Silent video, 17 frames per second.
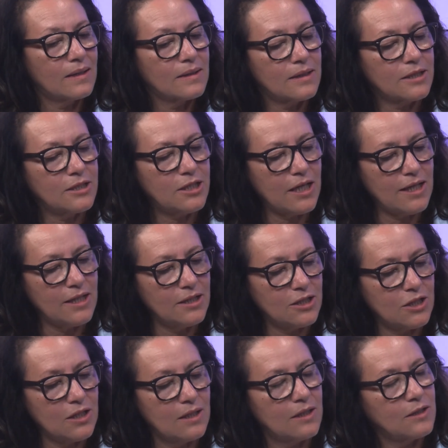
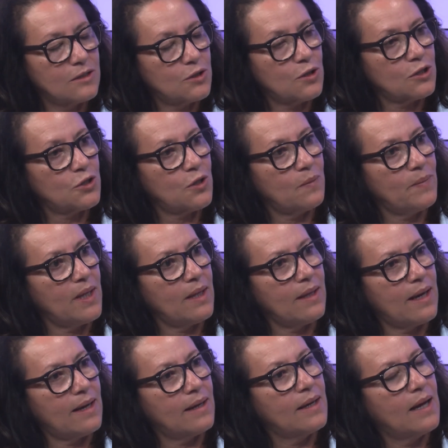change social
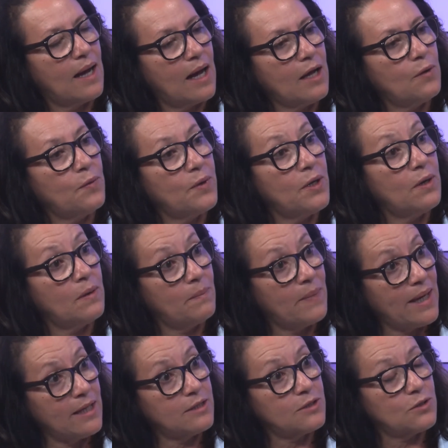media. I will
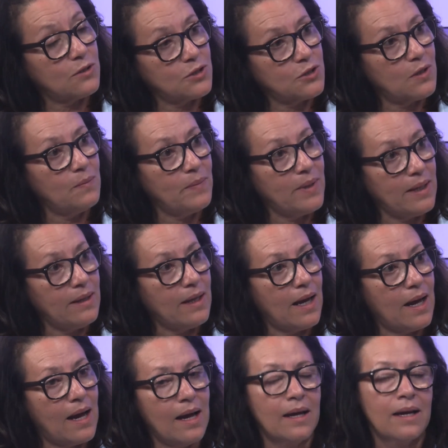make social
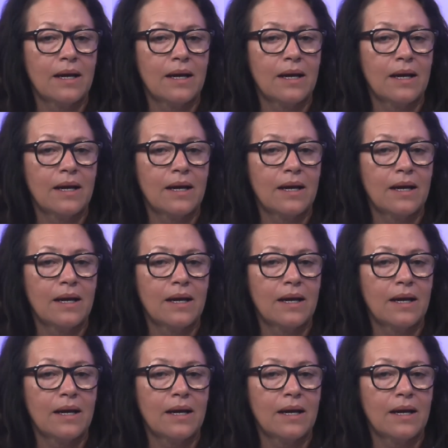media